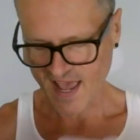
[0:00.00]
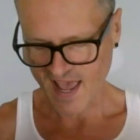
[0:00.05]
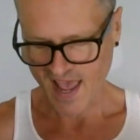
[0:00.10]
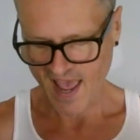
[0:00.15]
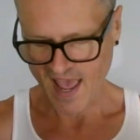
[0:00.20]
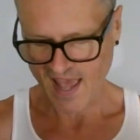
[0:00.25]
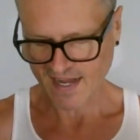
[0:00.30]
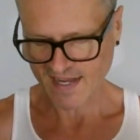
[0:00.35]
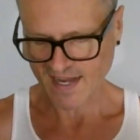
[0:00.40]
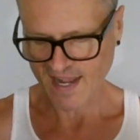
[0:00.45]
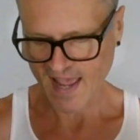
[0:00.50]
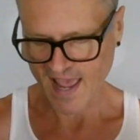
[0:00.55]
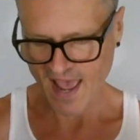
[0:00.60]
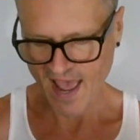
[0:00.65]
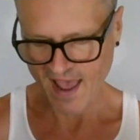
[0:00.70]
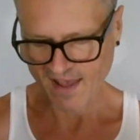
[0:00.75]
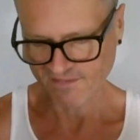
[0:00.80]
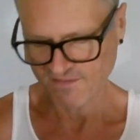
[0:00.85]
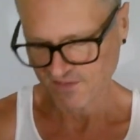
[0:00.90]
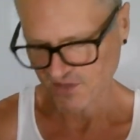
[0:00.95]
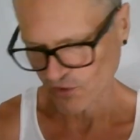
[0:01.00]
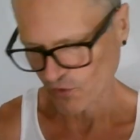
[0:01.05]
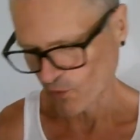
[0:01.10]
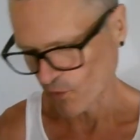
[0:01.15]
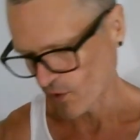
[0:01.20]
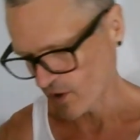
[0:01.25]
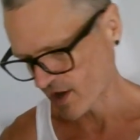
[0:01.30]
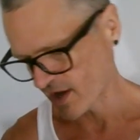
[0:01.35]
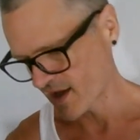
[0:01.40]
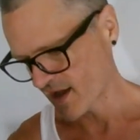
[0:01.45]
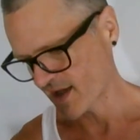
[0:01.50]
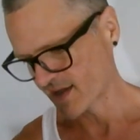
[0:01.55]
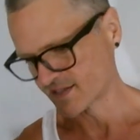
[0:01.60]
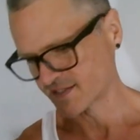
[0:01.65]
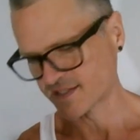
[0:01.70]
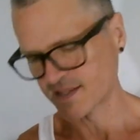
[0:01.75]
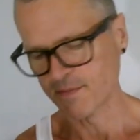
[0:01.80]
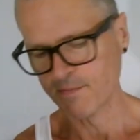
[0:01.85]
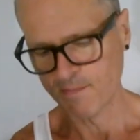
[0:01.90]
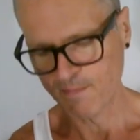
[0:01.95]
and I have to
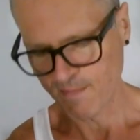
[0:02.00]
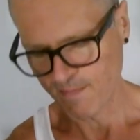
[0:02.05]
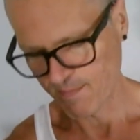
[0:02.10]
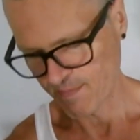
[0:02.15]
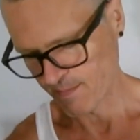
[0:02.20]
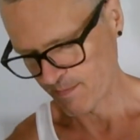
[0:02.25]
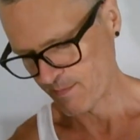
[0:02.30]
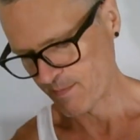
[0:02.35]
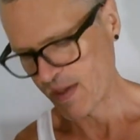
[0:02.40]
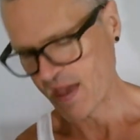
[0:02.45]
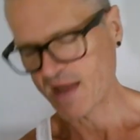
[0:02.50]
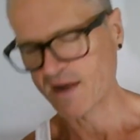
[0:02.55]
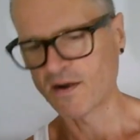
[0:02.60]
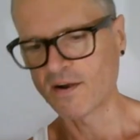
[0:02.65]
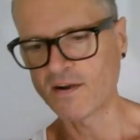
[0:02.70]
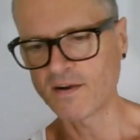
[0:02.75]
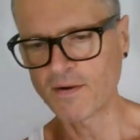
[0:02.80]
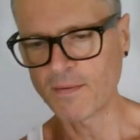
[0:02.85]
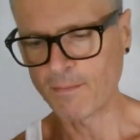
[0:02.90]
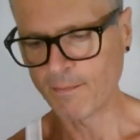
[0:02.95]
organize them better.